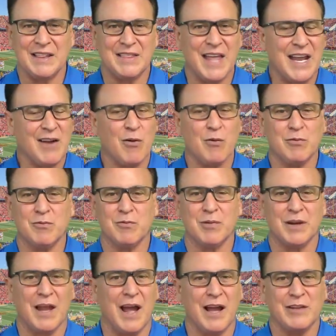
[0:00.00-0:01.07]
They don't
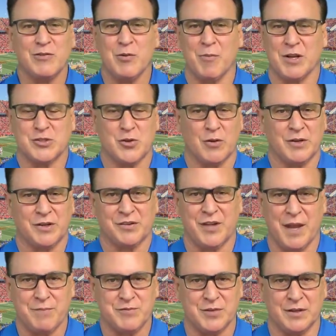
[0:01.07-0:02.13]
rely too much on
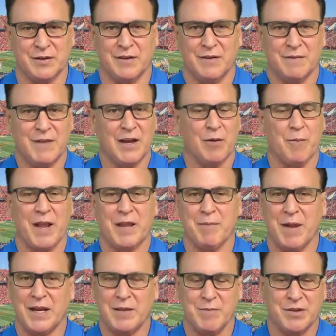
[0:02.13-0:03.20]
deception. They don't make
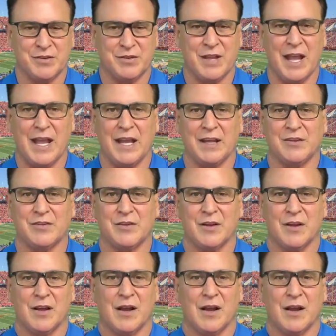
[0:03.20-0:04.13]
many mistakes.